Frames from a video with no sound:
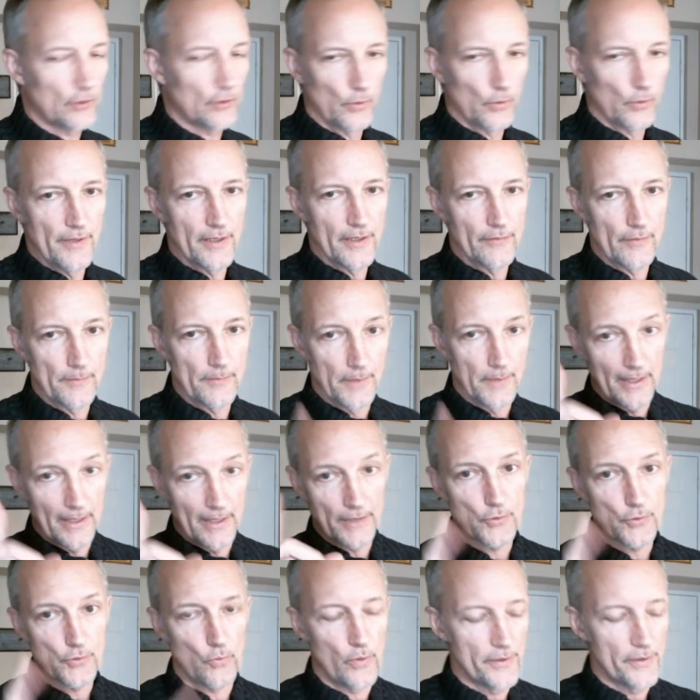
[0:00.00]
with everybody.
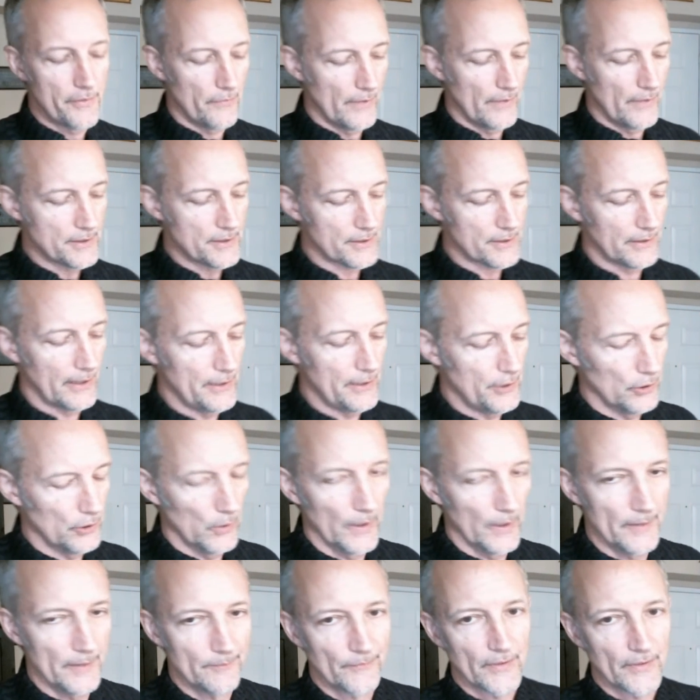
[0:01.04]
That's one reason they do
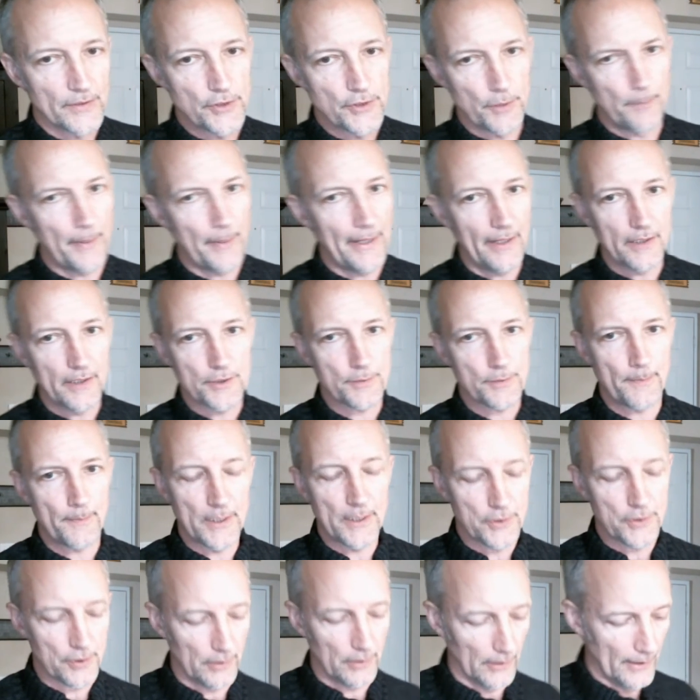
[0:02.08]
it. Japan,
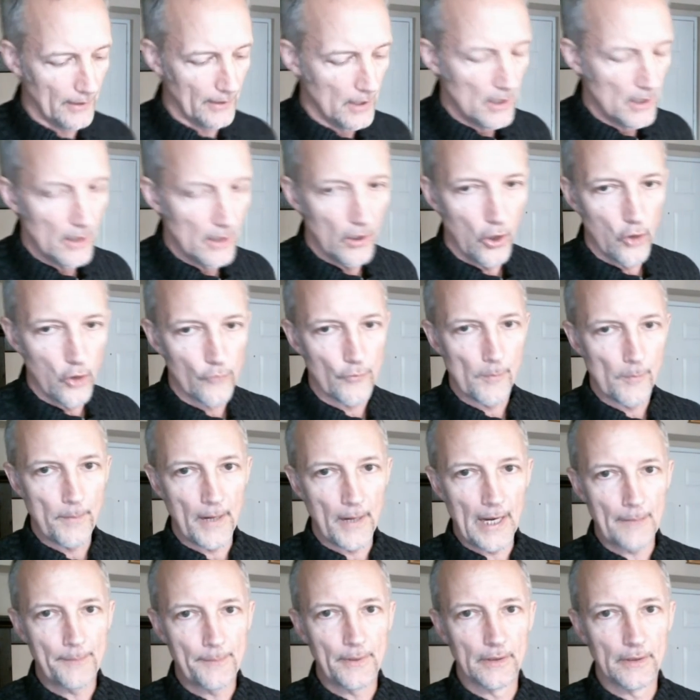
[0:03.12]
especially,
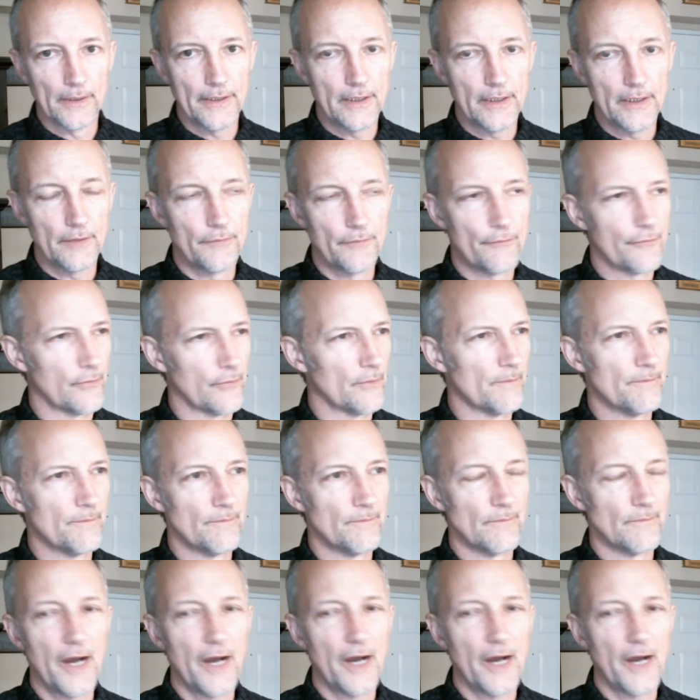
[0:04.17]
overpopulated for
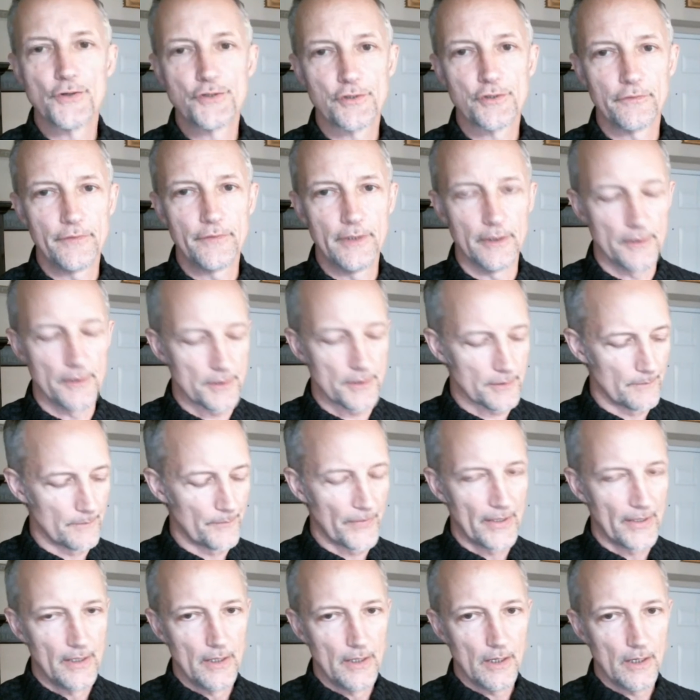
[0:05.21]
hundreds of years,
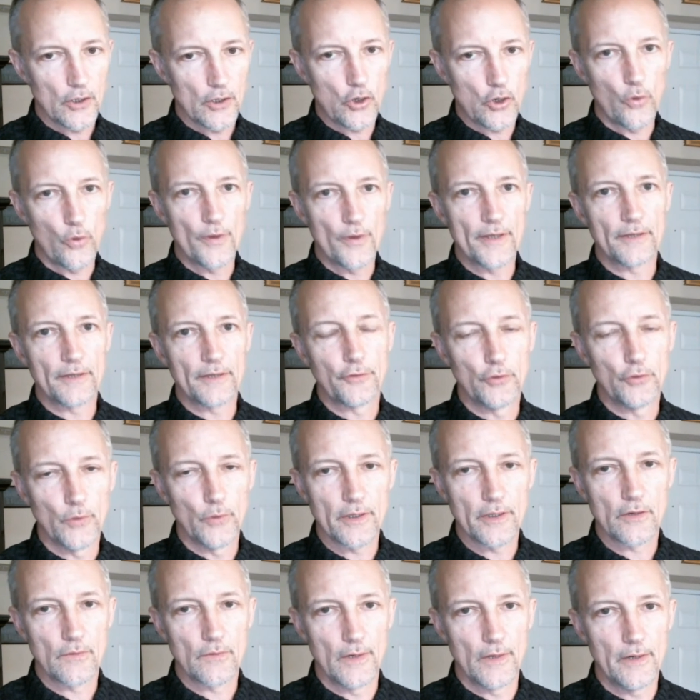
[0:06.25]
according to an
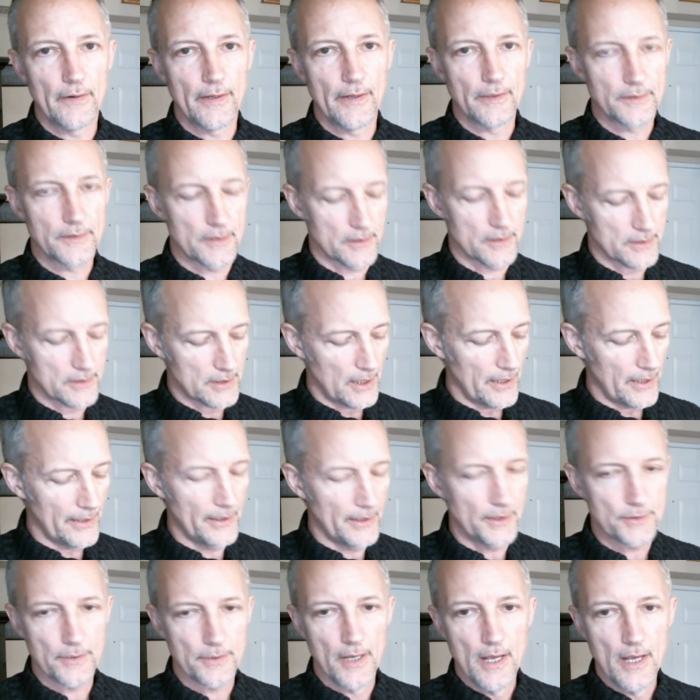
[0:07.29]
agrarian
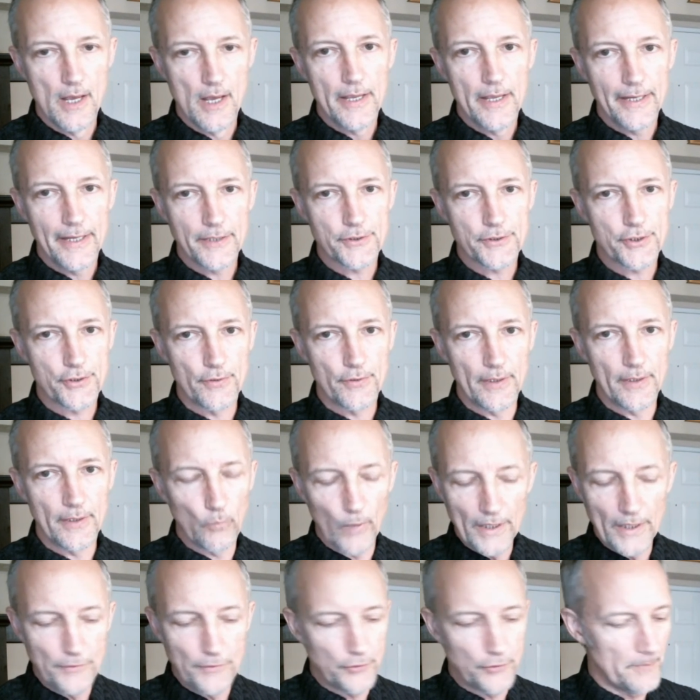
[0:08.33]
society's history,
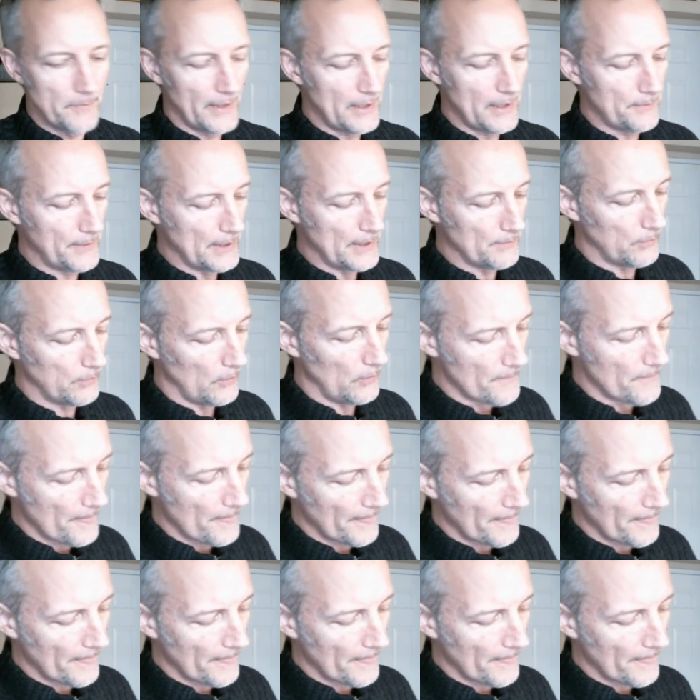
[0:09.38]
way too many people.